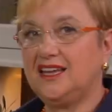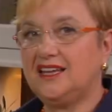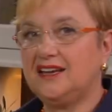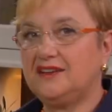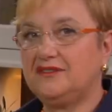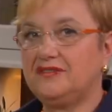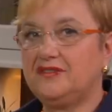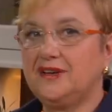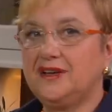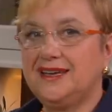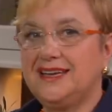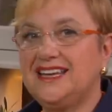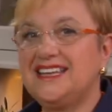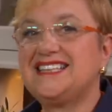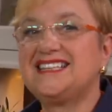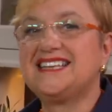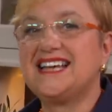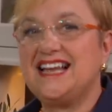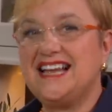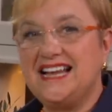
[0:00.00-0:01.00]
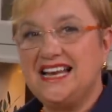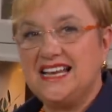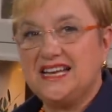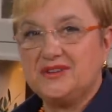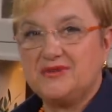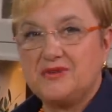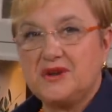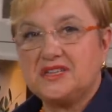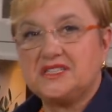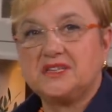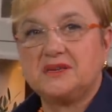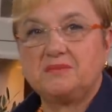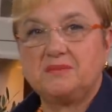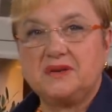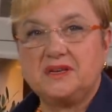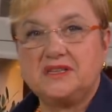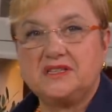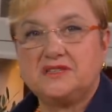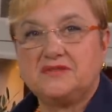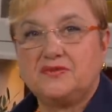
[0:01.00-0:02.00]
lot of Italian
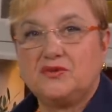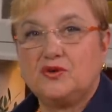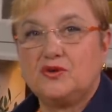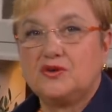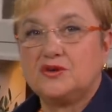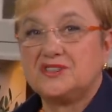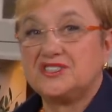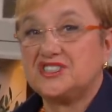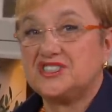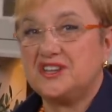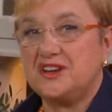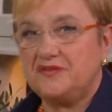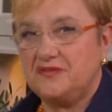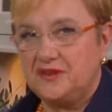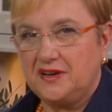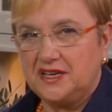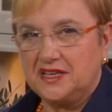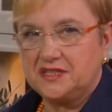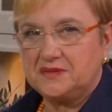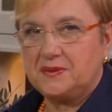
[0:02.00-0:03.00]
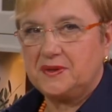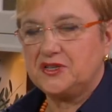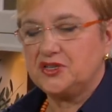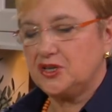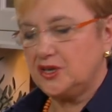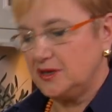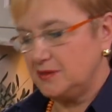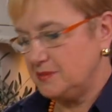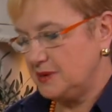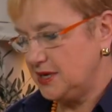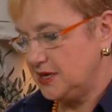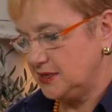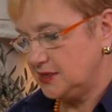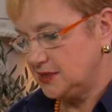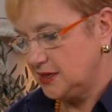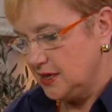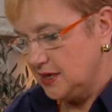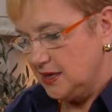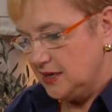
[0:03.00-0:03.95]
recipes for stuffing, especially meat.